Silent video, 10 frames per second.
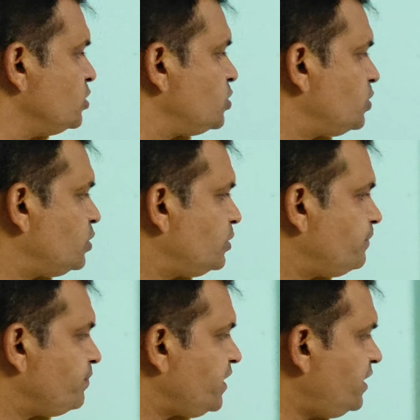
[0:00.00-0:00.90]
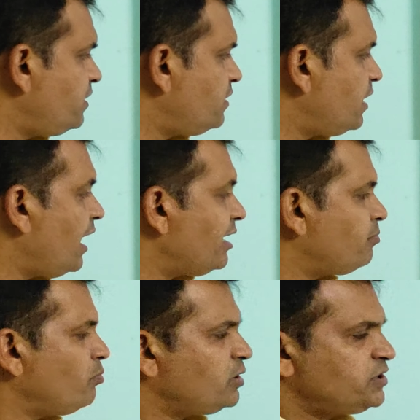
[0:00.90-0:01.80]
So here,
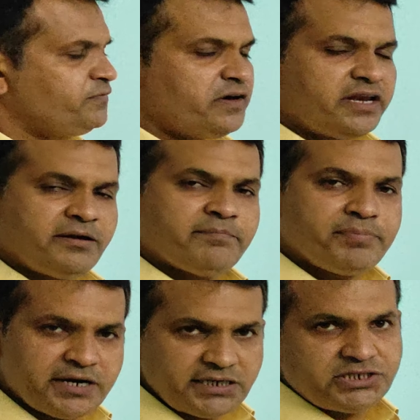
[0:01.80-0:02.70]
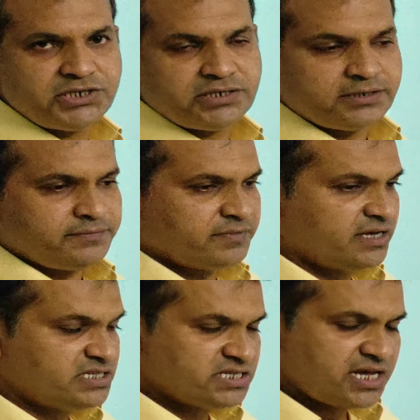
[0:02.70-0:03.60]
atmospheric pressure
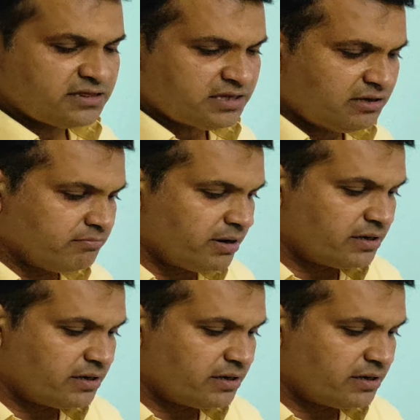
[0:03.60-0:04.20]
is nothing